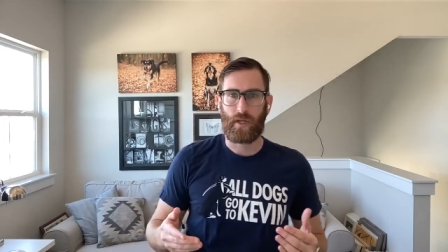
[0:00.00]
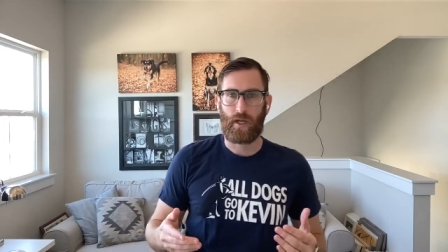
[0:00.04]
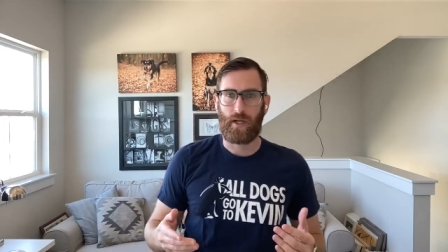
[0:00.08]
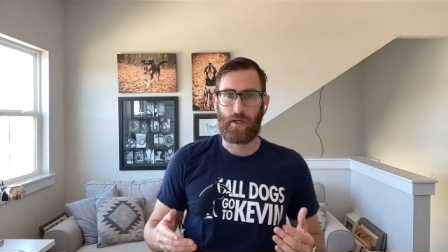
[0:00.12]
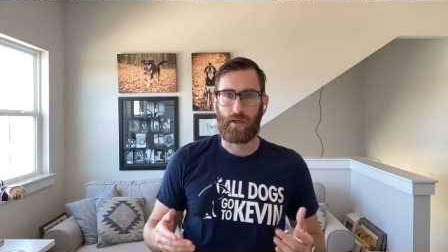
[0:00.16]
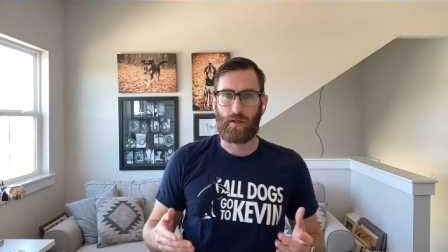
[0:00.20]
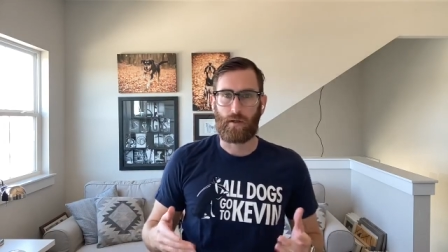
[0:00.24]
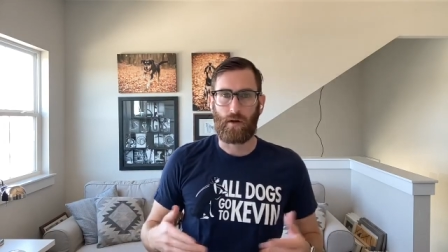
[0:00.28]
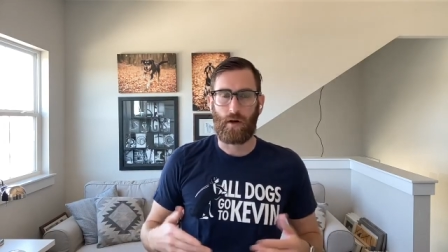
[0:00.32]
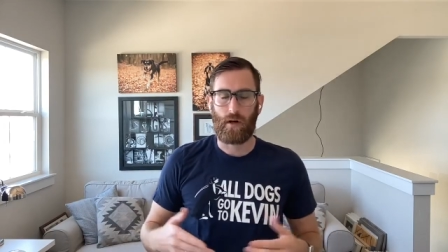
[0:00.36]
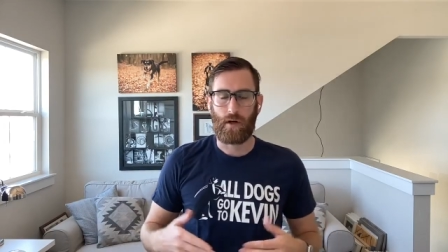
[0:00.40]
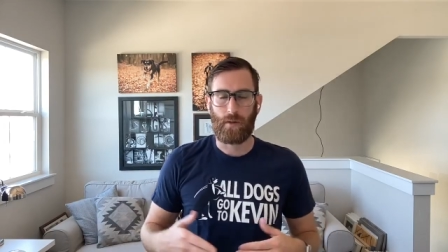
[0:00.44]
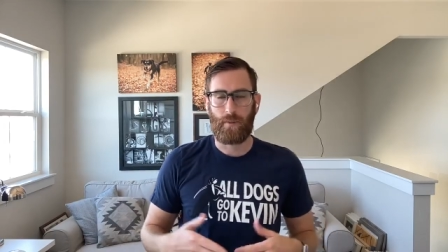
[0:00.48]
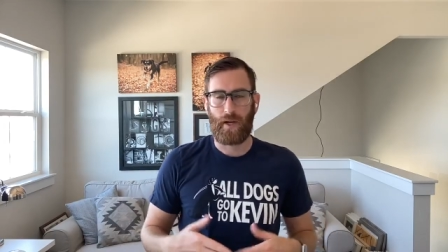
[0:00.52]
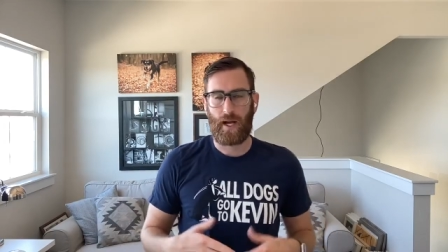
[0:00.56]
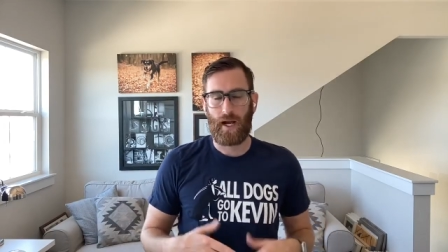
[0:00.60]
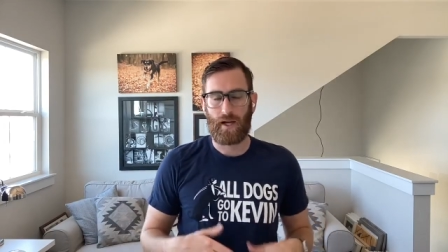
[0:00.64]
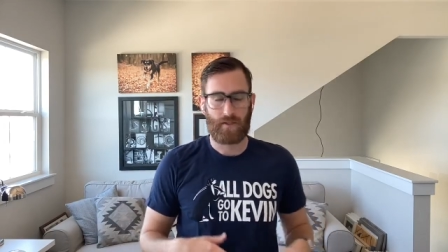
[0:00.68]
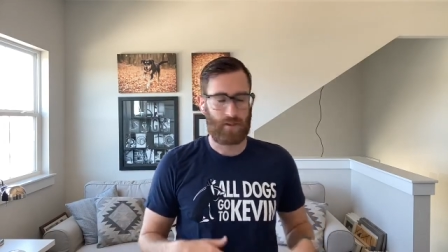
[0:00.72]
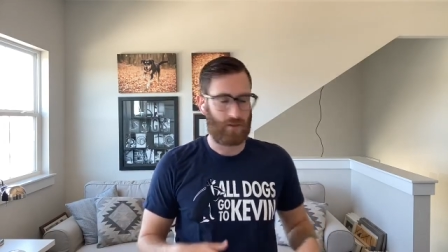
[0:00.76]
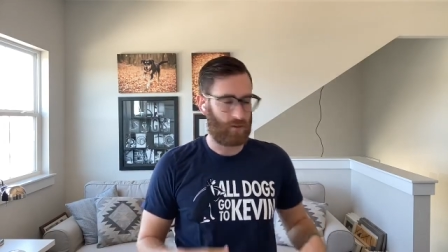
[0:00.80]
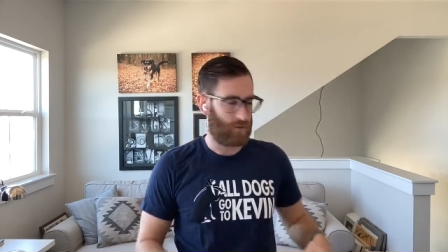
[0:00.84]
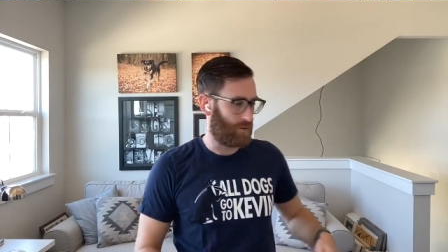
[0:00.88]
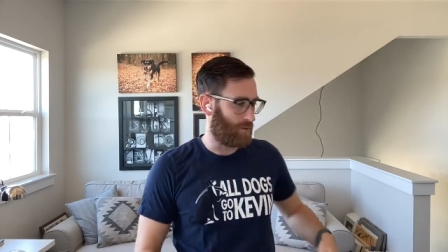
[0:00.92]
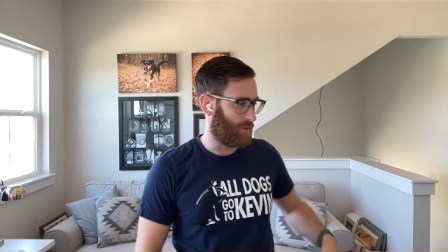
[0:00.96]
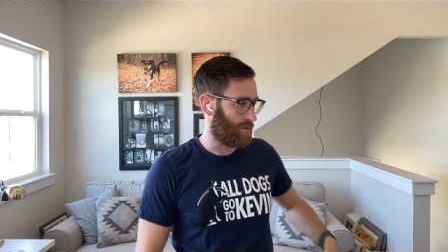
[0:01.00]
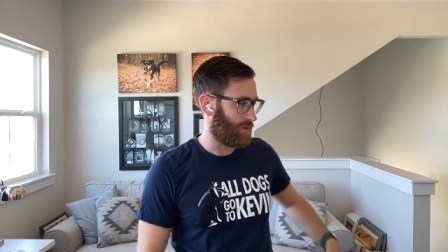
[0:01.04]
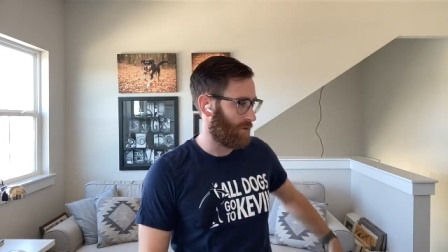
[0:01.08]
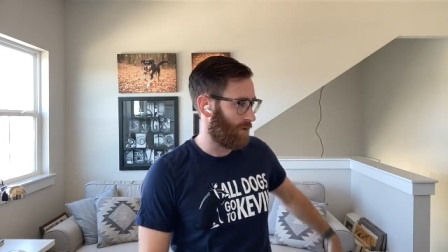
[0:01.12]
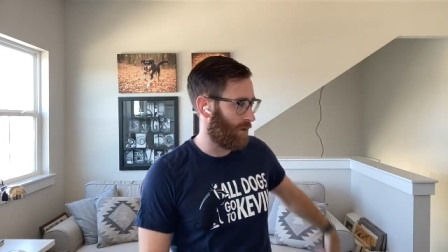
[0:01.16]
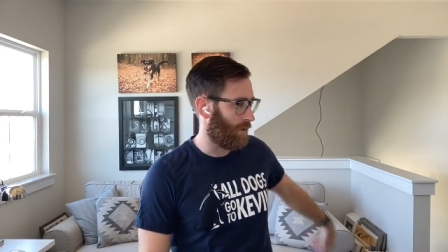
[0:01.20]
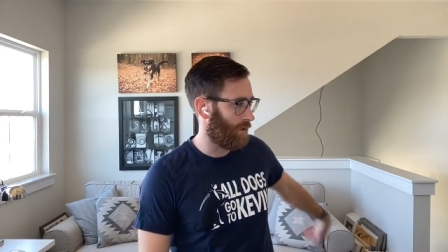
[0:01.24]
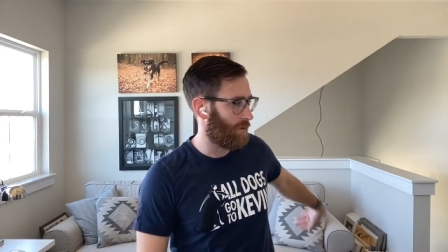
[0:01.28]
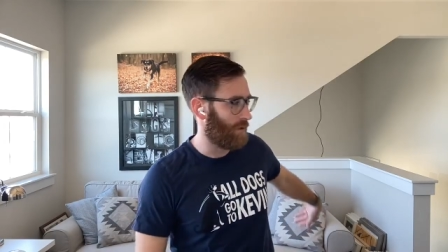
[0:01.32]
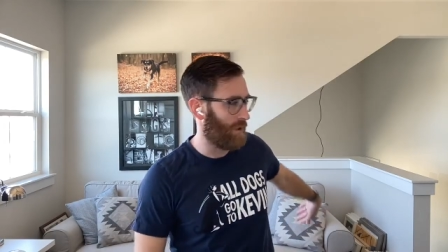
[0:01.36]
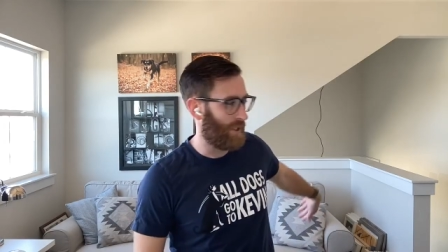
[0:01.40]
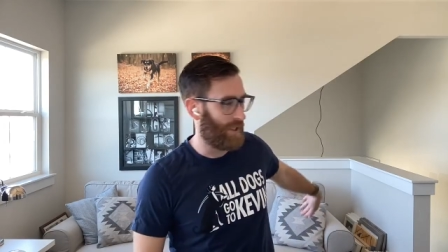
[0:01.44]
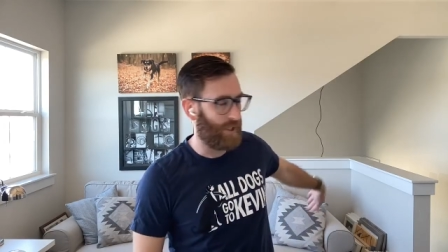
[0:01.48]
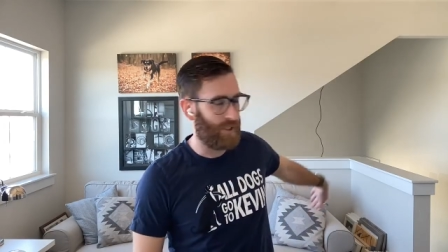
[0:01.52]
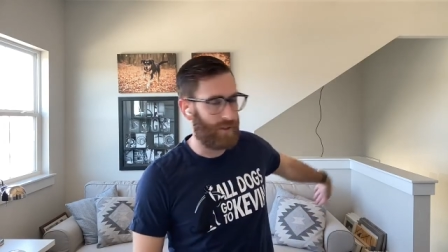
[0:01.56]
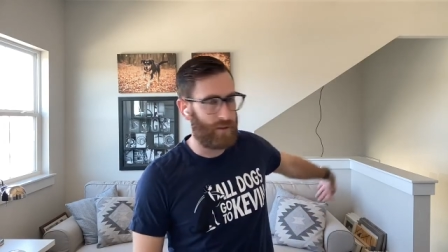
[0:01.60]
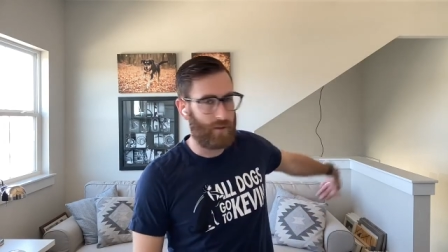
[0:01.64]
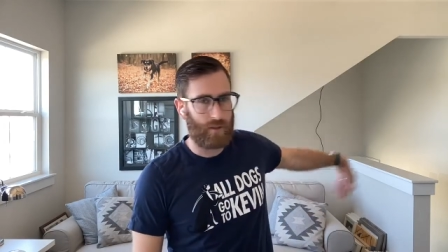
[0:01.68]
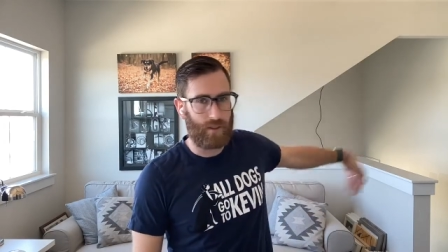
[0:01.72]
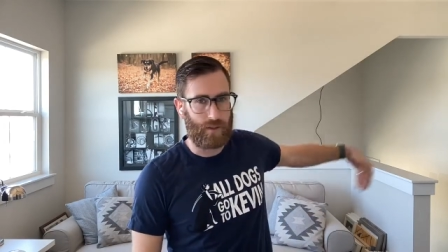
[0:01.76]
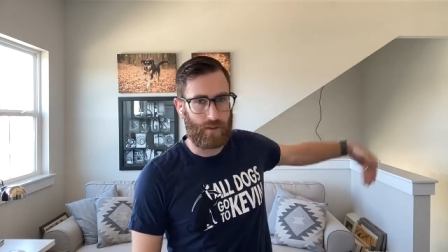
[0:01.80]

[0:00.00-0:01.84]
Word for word: and a car passes you slowly